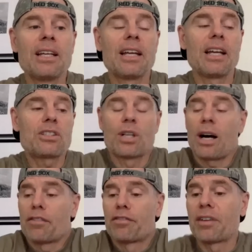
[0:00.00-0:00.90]
it's
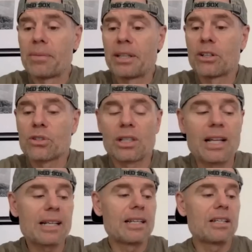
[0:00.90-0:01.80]
tough. I mean, there's a
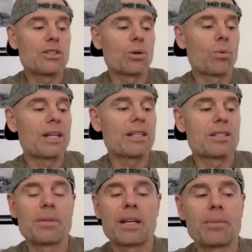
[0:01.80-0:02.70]
lot of easier ways
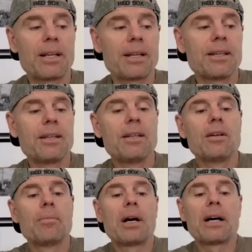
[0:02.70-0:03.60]
to make money,
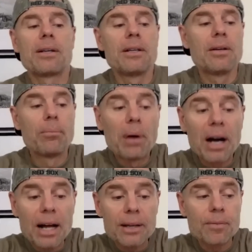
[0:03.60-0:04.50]
but,
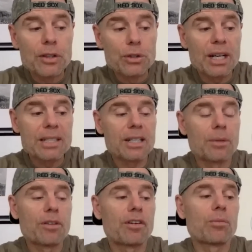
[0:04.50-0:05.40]
and you guys tell
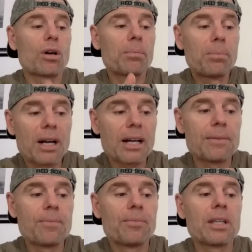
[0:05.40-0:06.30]
me if I'm wrong, but
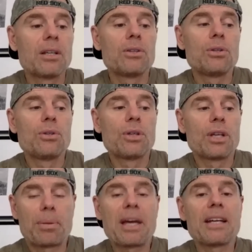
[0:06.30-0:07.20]
you
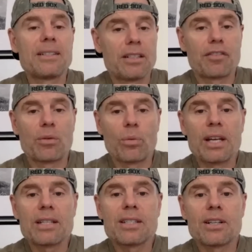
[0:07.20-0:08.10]
get paid in different
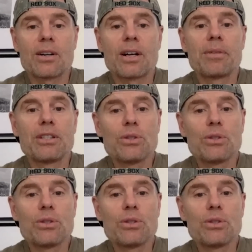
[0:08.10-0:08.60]
ways here. I mean,